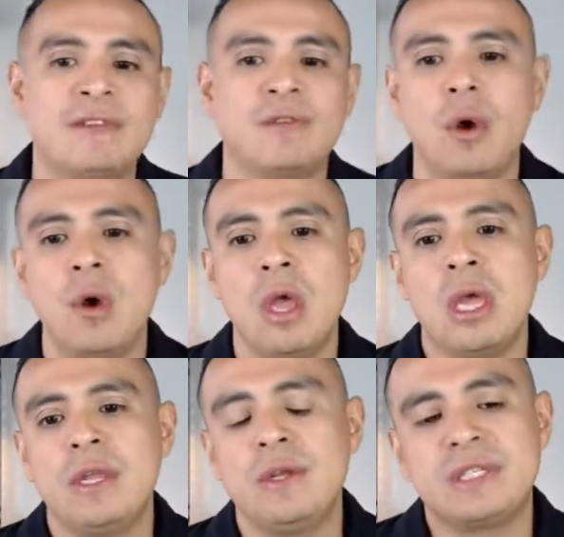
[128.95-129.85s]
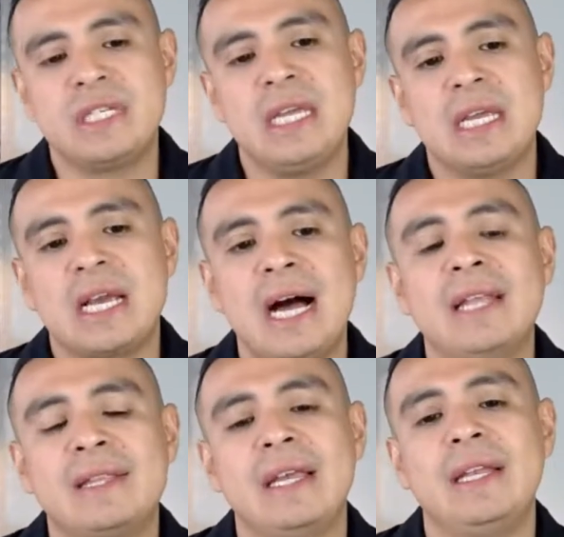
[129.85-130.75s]
So you see
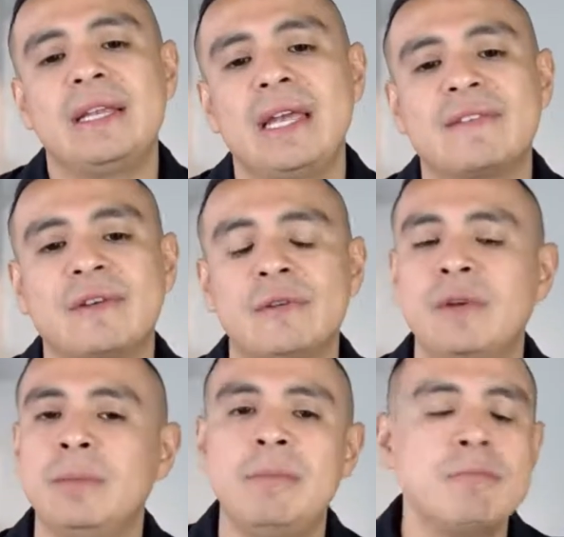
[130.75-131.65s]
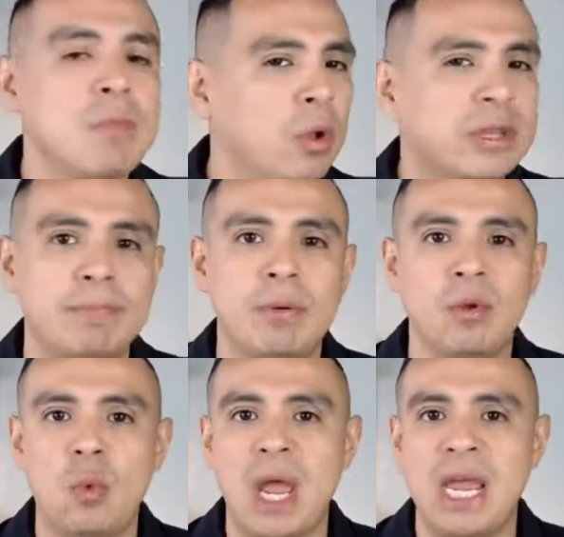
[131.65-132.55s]
content gets consumed in multiple
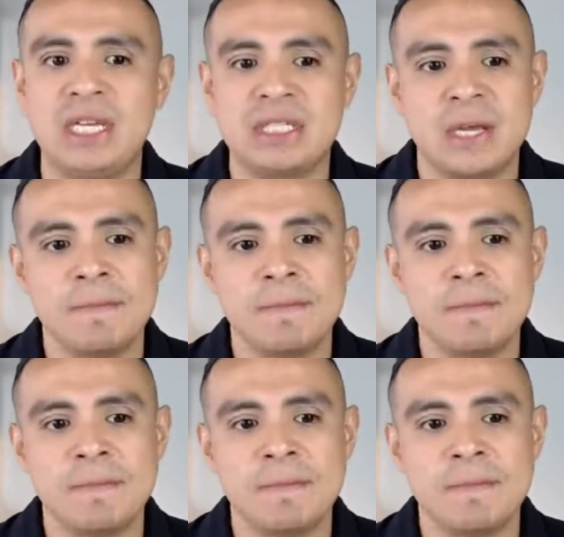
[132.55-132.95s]
ways.